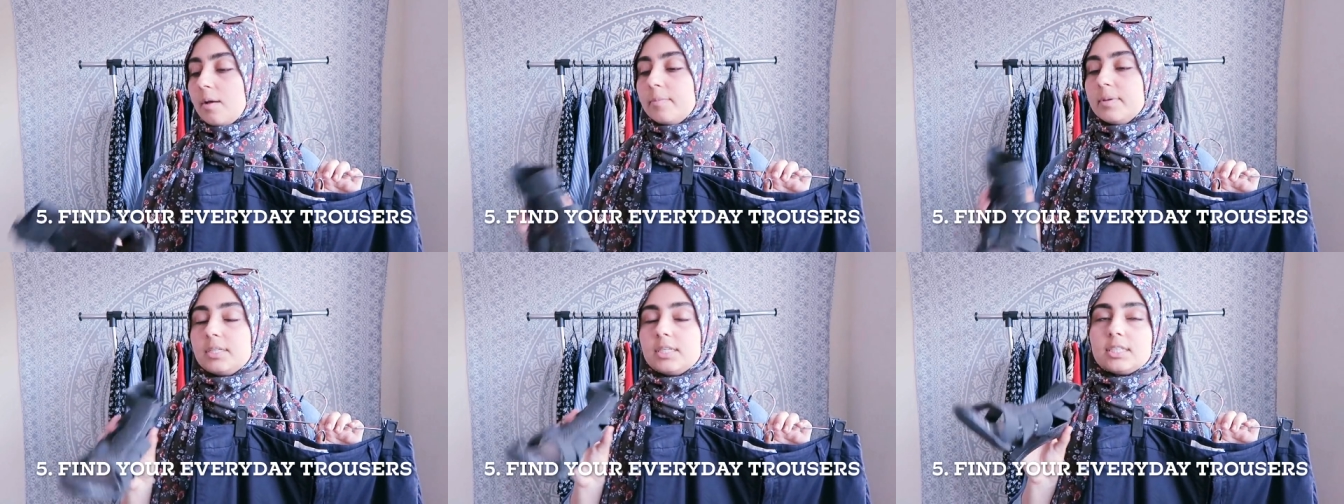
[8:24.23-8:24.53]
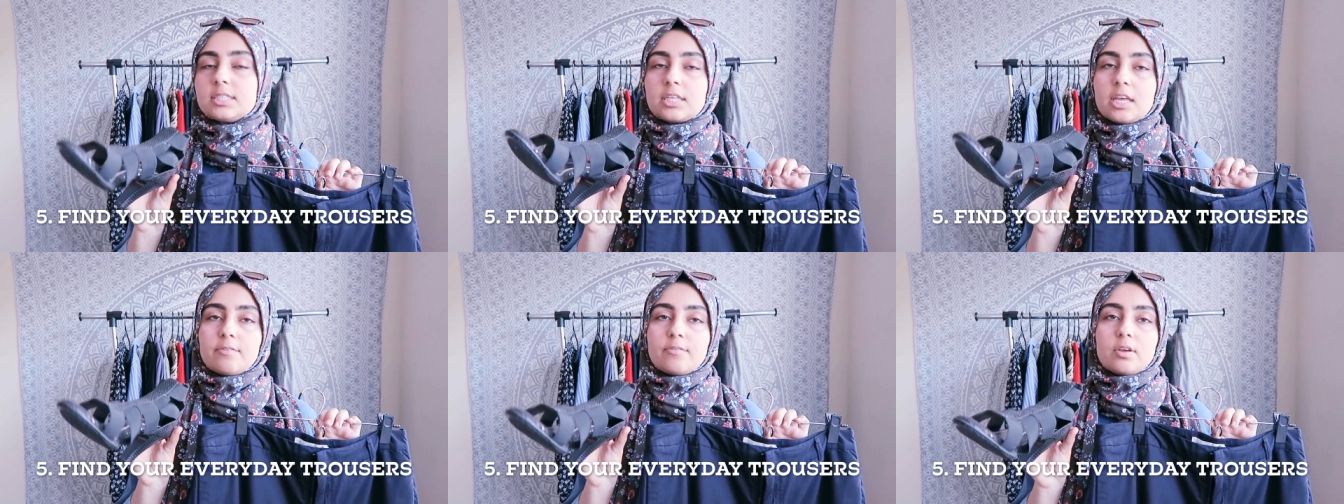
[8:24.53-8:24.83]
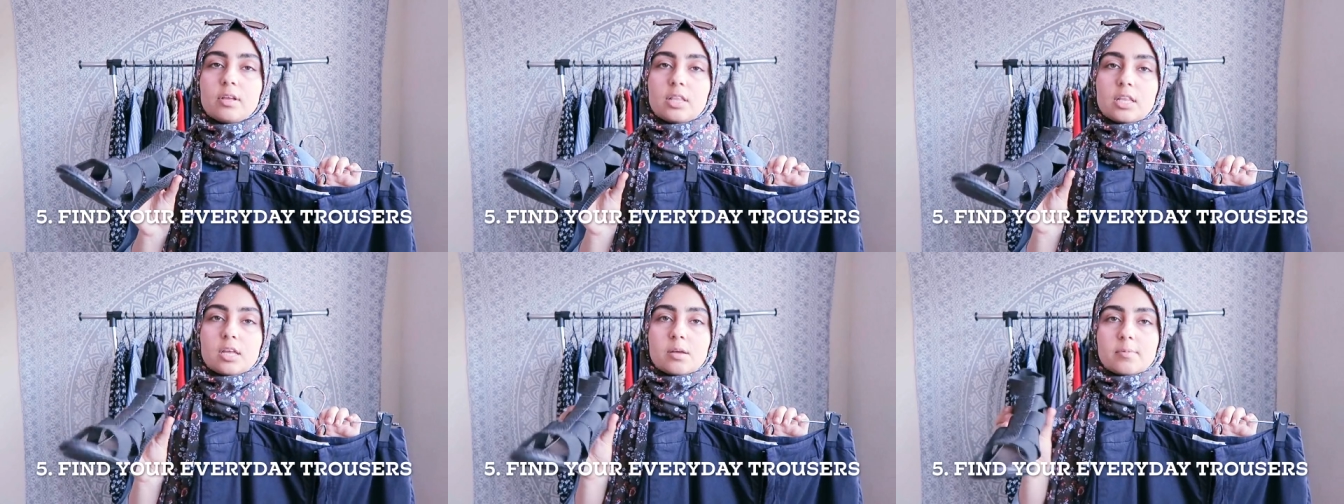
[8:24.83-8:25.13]
It does give
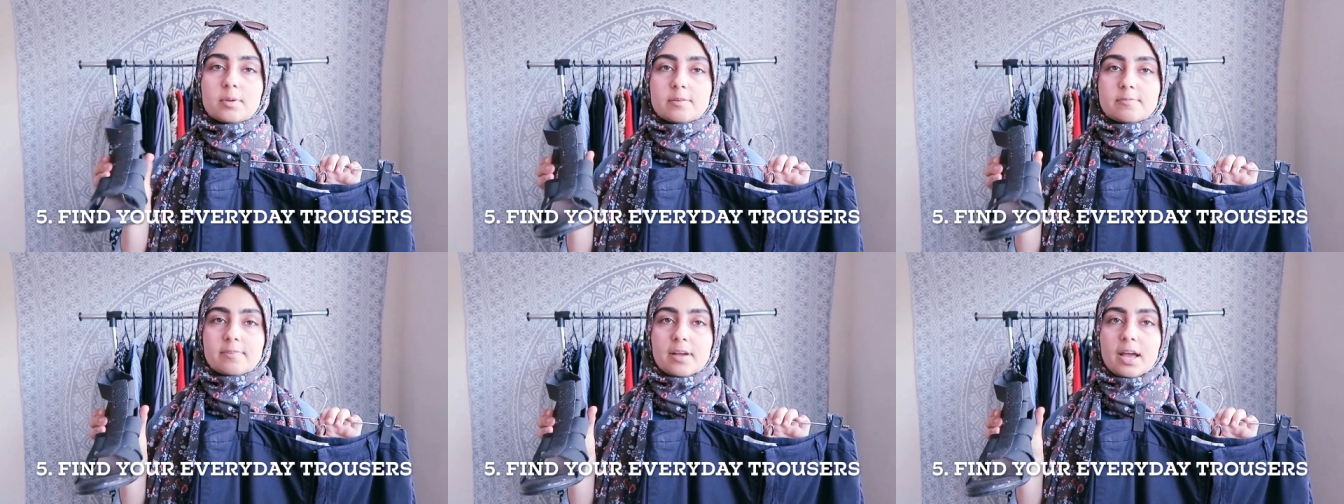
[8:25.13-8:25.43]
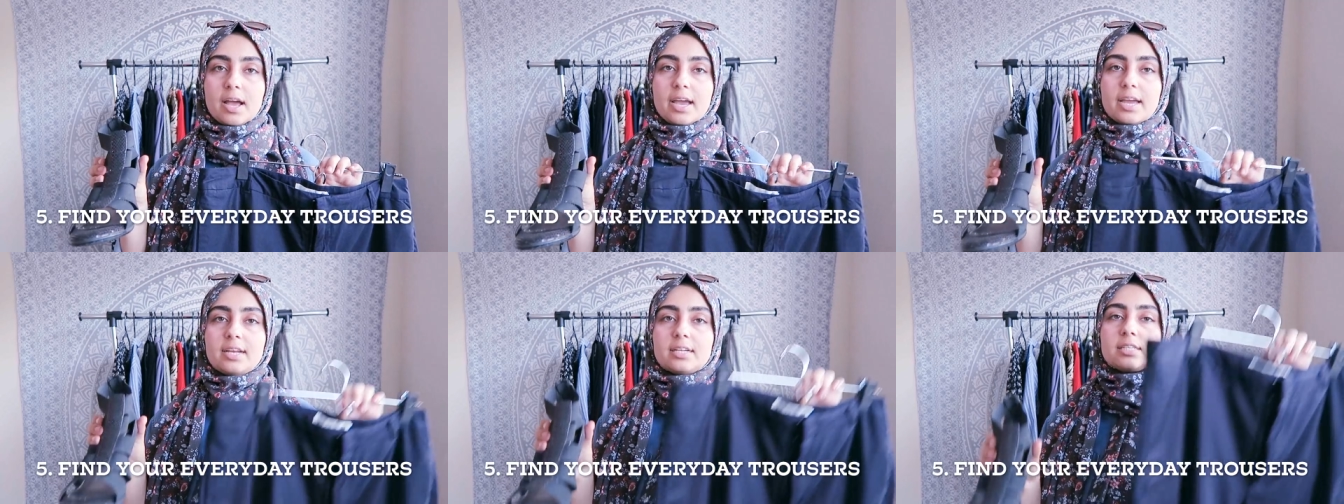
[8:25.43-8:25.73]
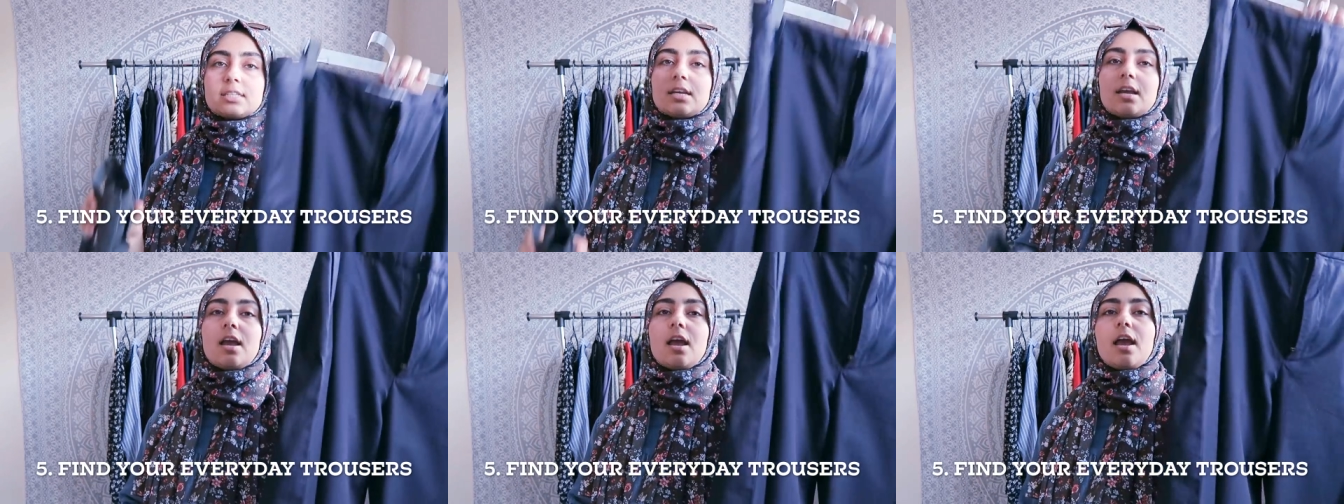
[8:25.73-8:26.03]
you a little bit of
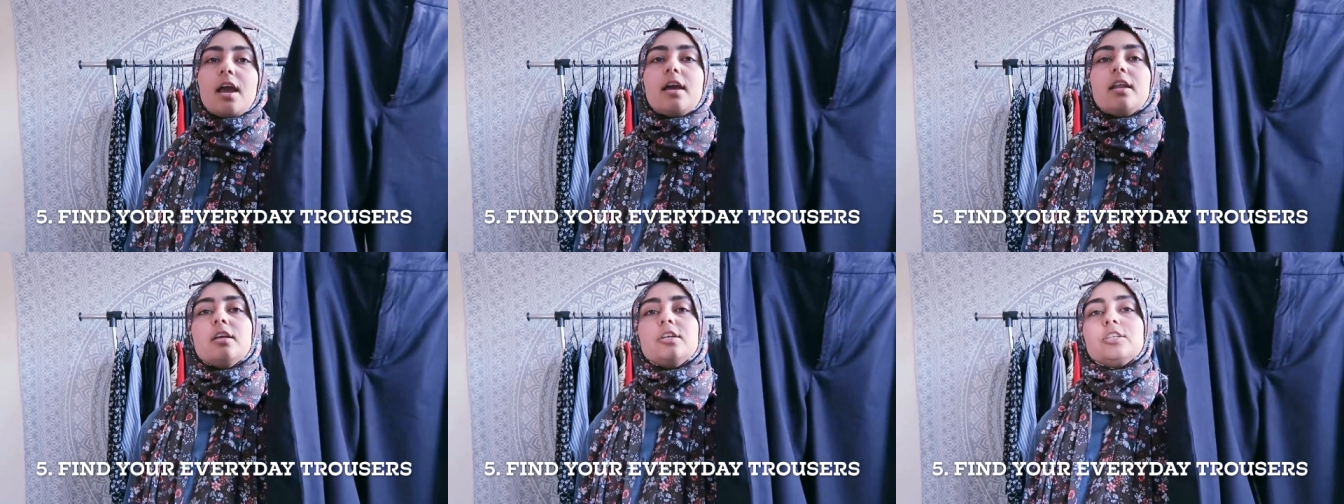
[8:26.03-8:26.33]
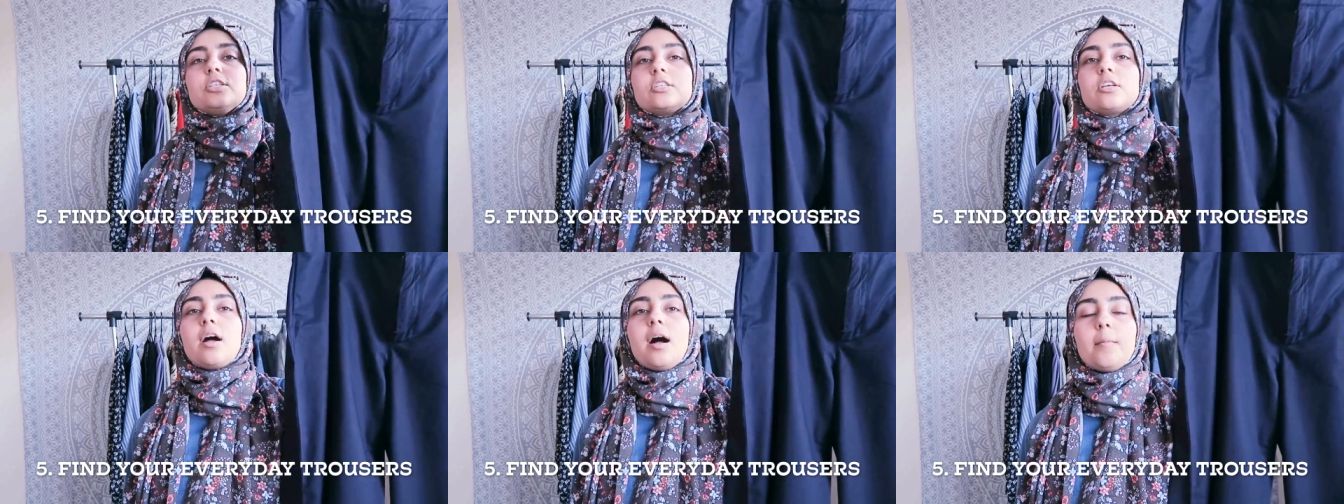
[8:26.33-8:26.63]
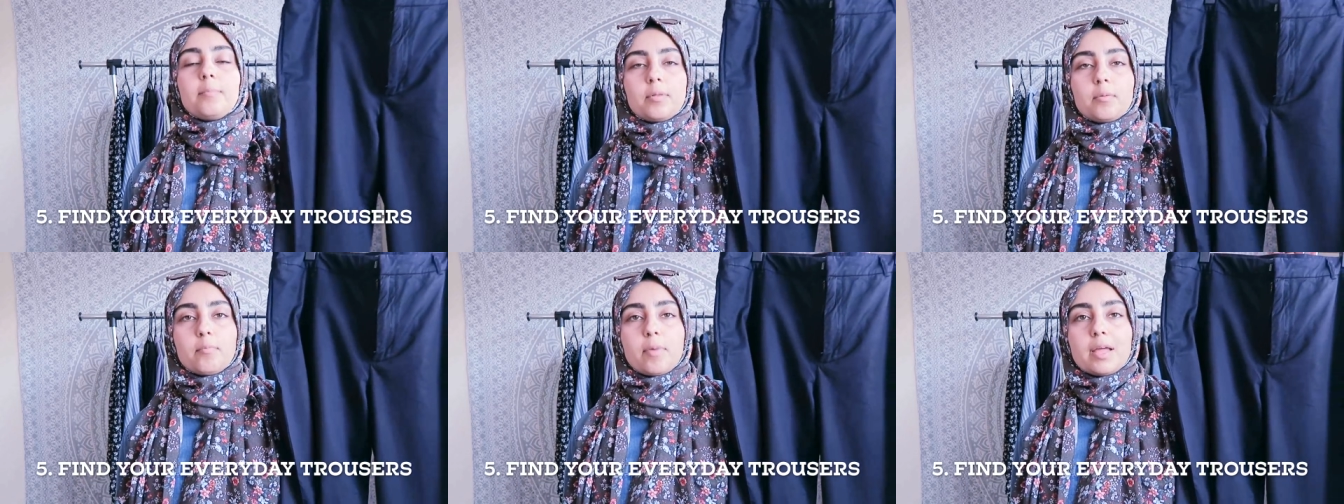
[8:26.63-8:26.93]
height, and it just
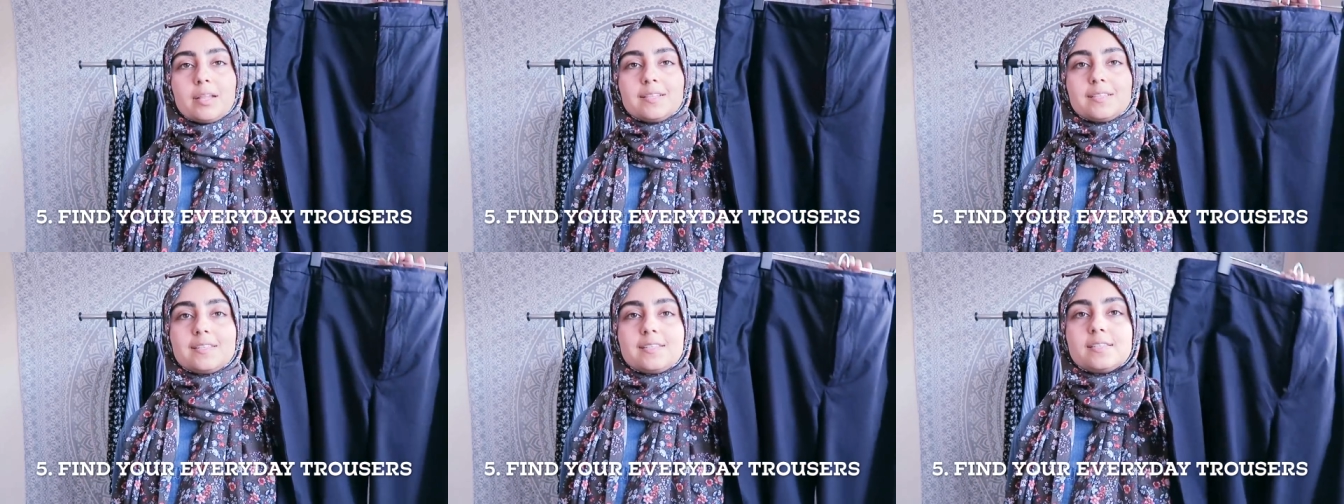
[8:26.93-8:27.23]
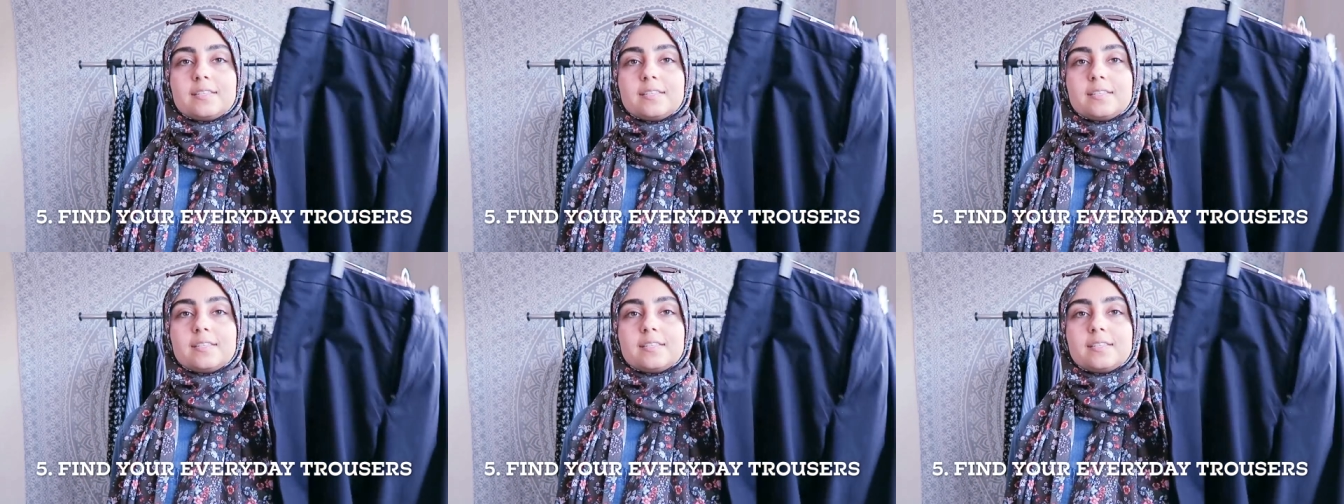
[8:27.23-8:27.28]
complements